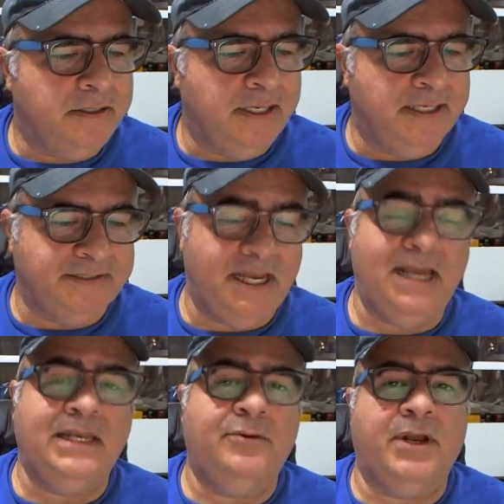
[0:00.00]
it is
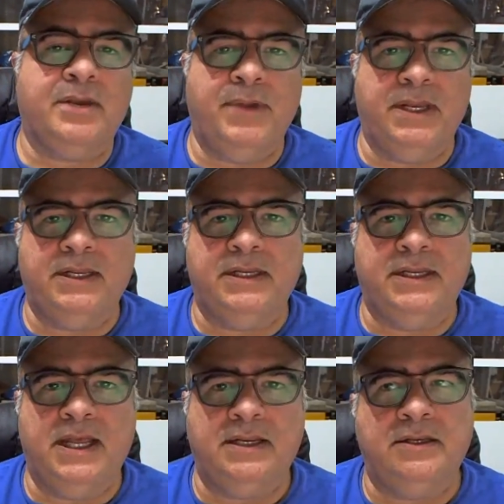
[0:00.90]
highly recommended
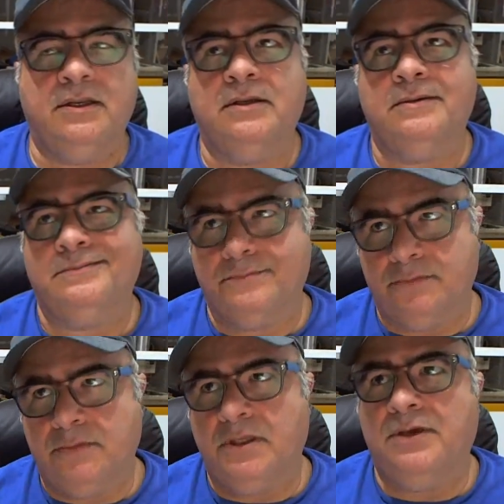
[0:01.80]
that
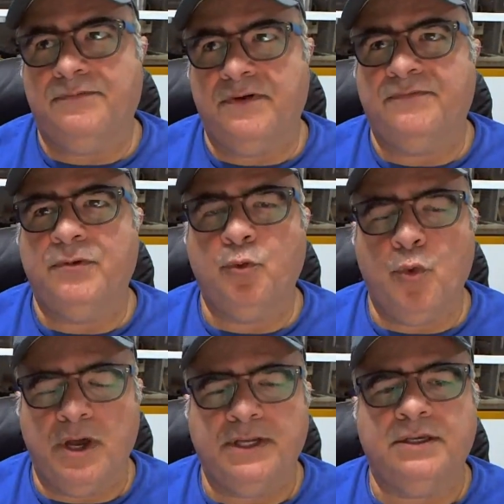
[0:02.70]
if you
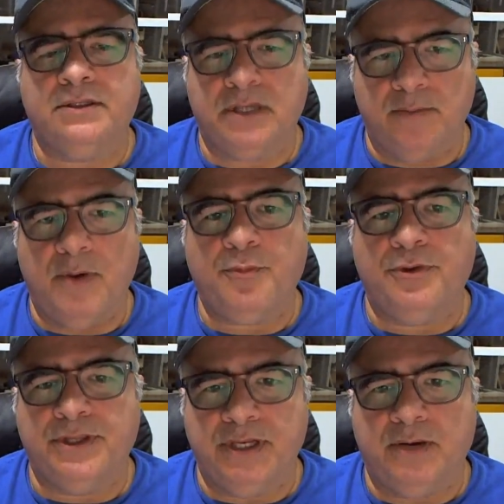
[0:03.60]
want to come up
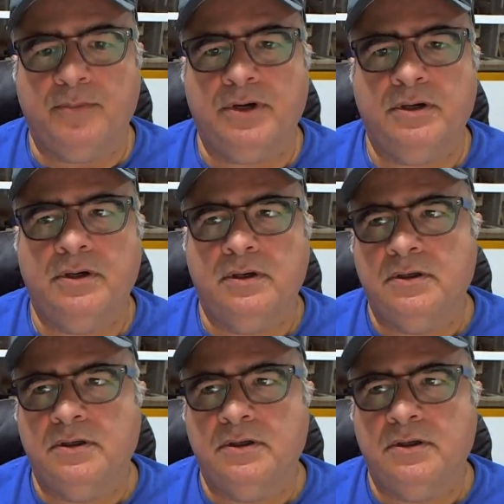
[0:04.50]
with a number,